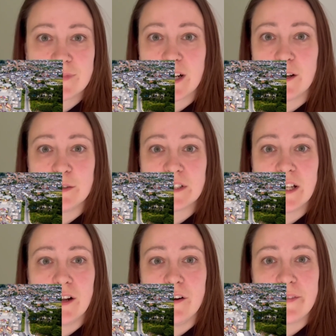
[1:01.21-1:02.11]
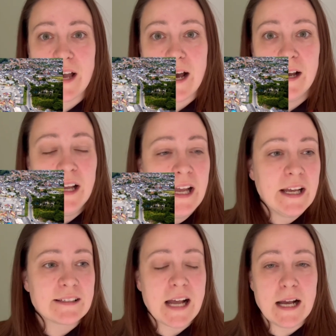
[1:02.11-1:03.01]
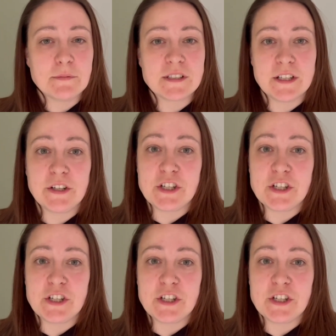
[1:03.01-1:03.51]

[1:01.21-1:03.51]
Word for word: close it like that. It's absolutely